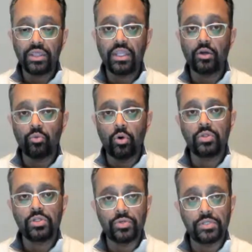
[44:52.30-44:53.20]
their roles
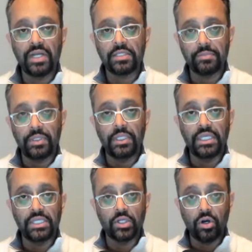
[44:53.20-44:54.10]
and
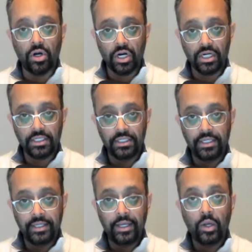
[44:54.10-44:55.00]
responsibilities are,
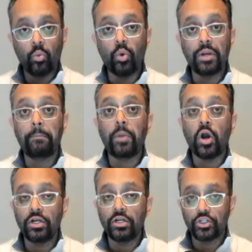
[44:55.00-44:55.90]
what
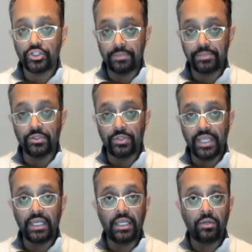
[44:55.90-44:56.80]
partnerships do they
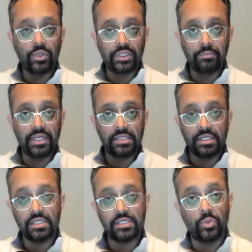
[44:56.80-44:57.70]
need with the
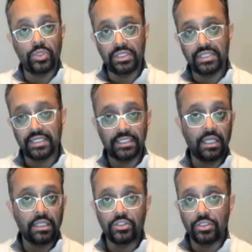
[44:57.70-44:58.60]
business, with the
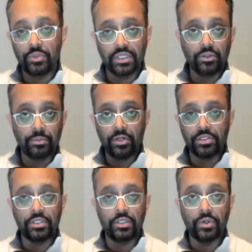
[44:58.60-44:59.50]
technology, with other parts
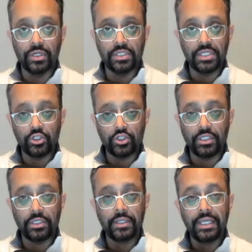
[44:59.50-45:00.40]
of the organization,
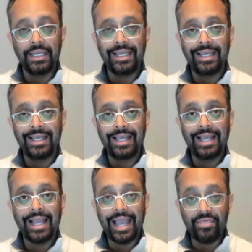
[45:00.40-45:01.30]

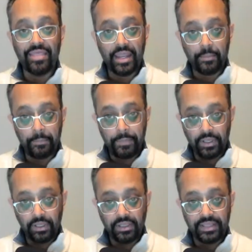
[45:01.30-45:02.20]
and then
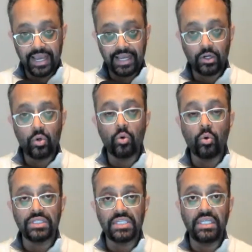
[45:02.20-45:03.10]
build that core
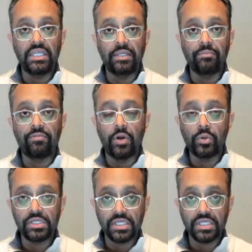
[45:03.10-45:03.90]
team focused